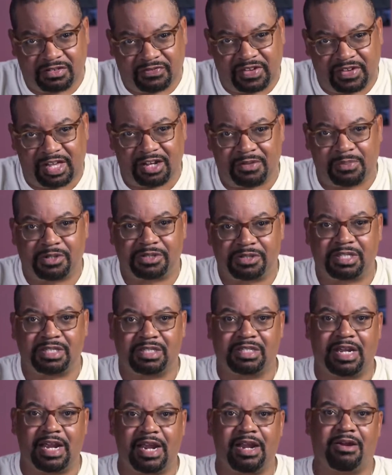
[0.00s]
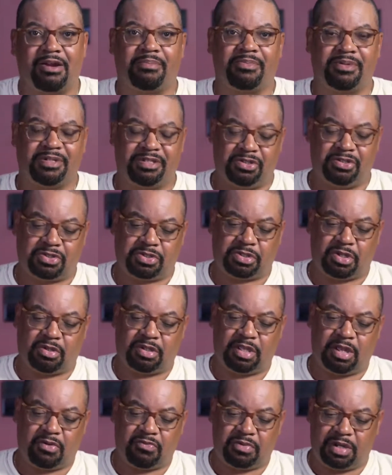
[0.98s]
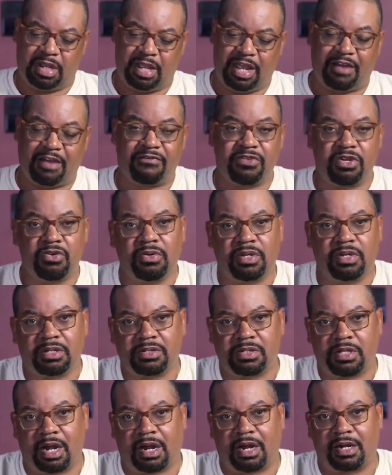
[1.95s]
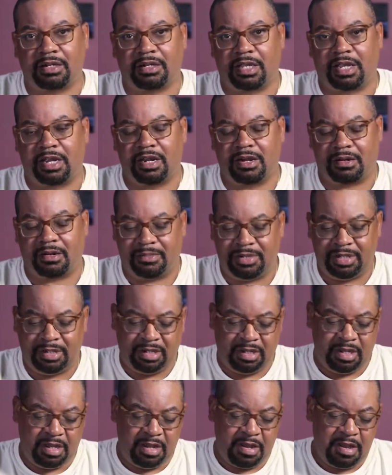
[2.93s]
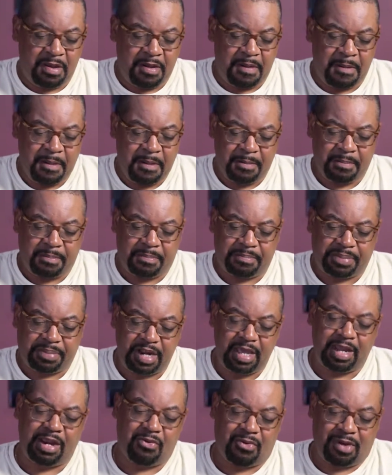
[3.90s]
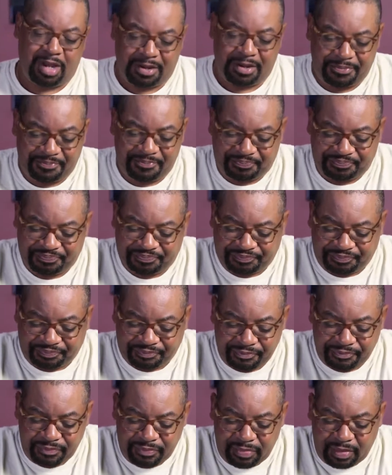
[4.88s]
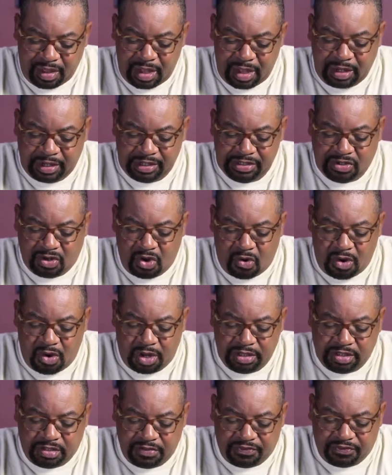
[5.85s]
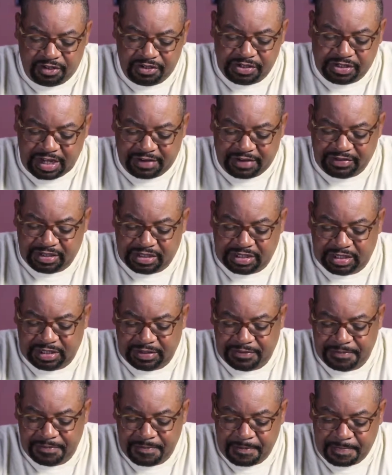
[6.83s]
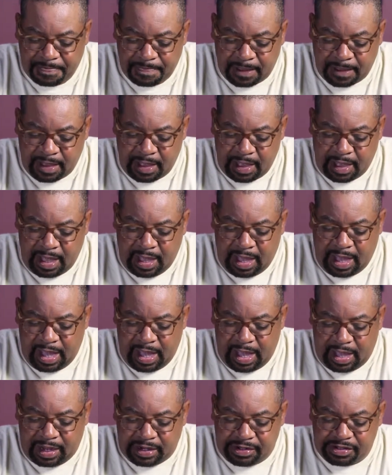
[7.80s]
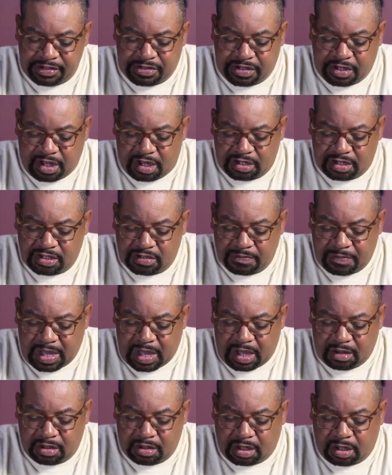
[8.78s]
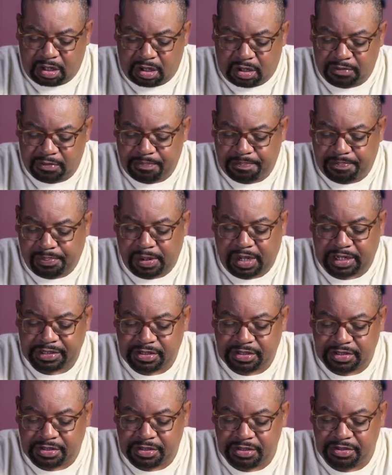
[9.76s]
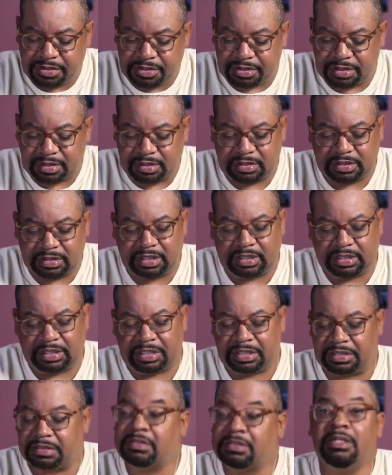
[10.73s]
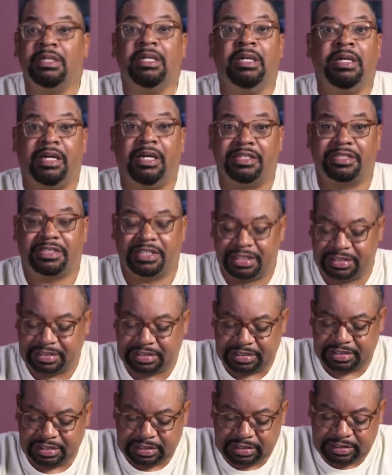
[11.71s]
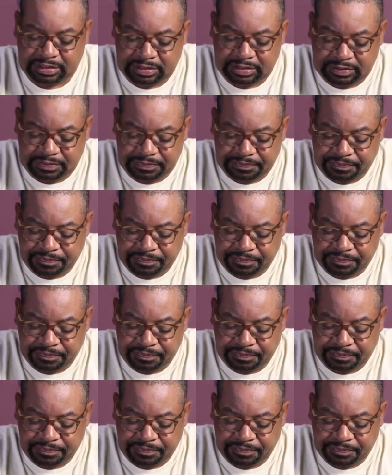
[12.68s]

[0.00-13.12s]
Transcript: available to the harem. And so they would have eunuchs guard the harem. But anyway, let's go on to verse 17. And this talks about cult prostitution. Again, a sex thing here.